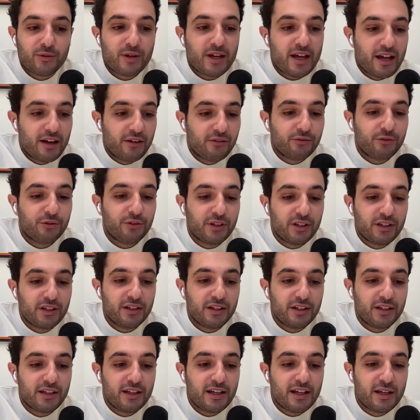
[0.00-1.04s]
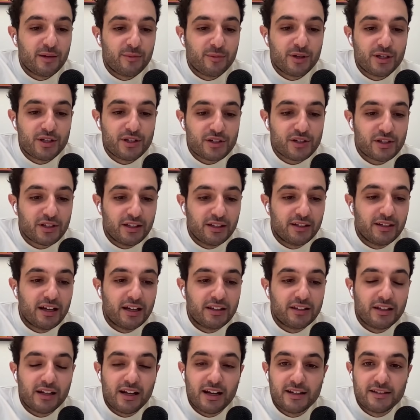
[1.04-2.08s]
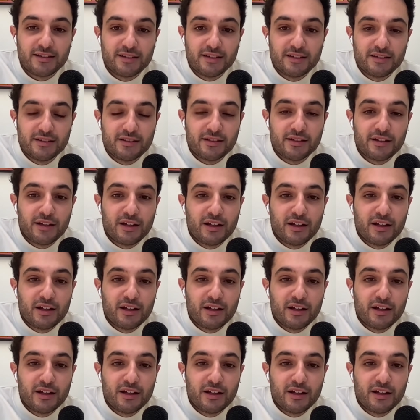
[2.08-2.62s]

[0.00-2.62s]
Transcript: every image it analyzes.